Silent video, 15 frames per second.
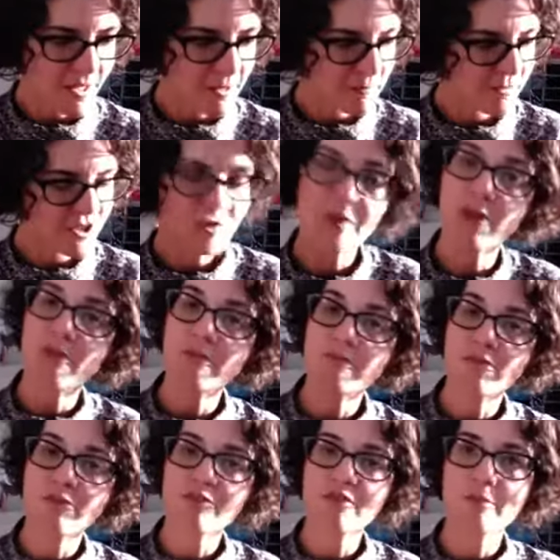So
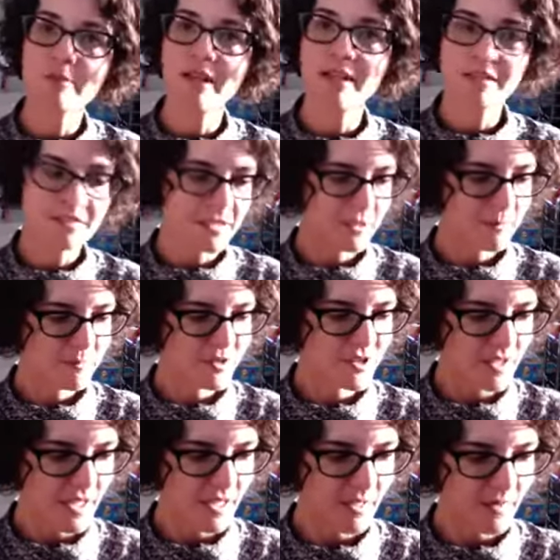those are my tips
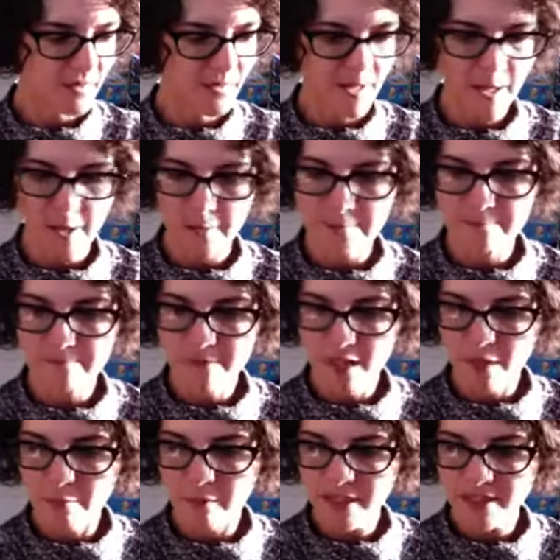and
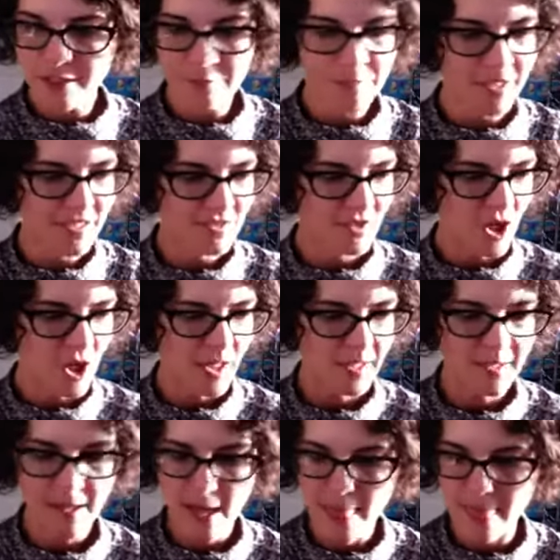my tidbits on
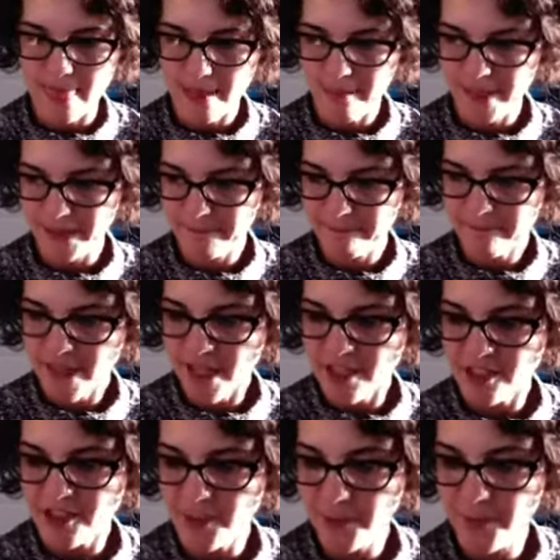lemon.
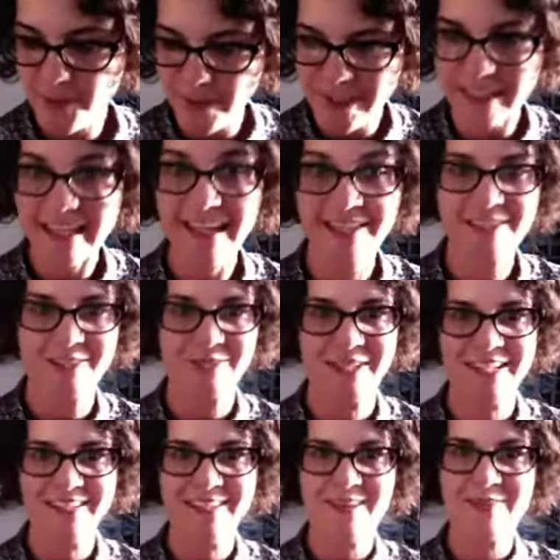So next
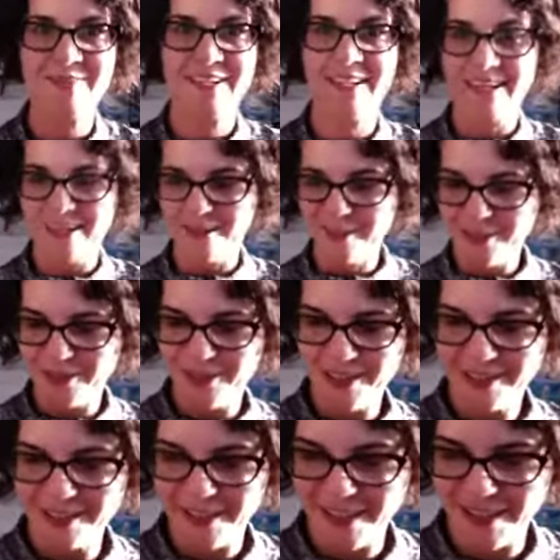week, oh my God, I'm so
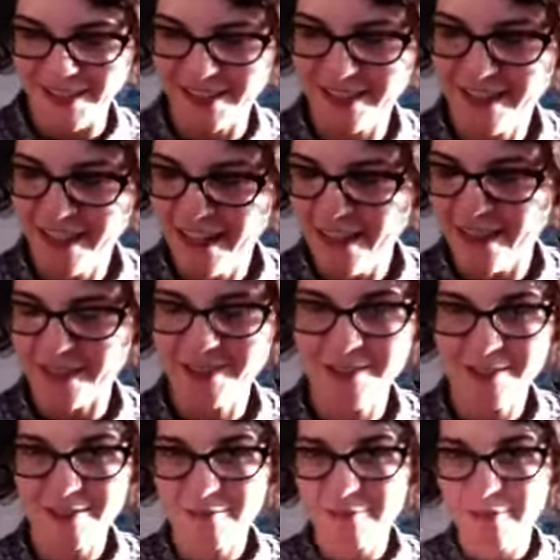excited. This
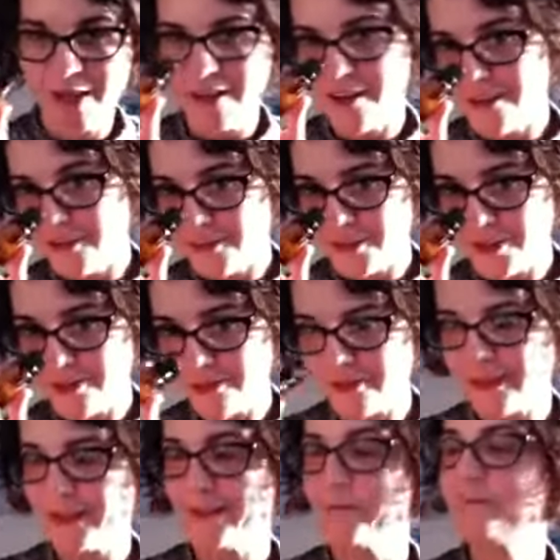is my other
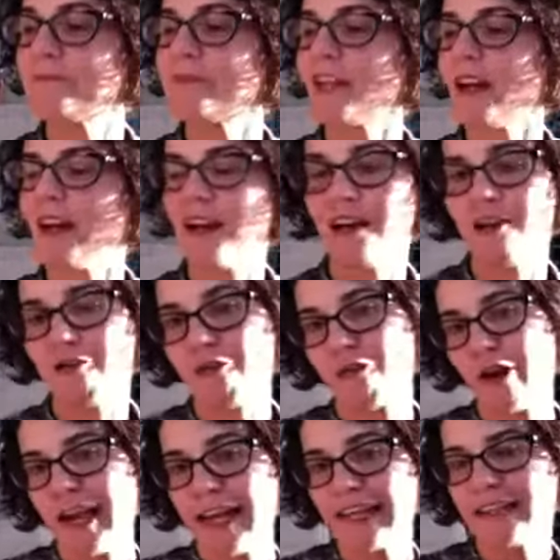boyfriend,
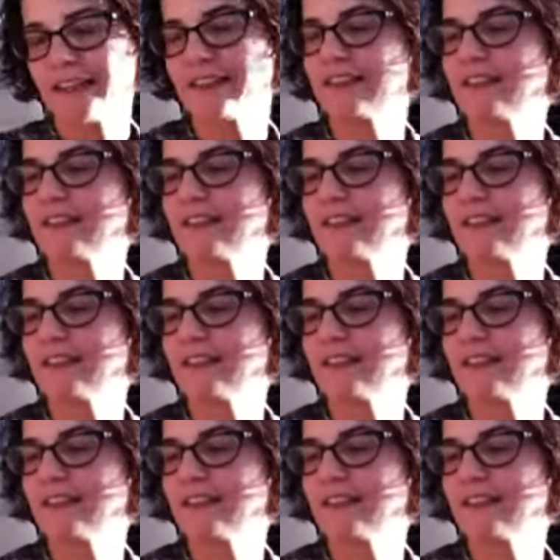Frank,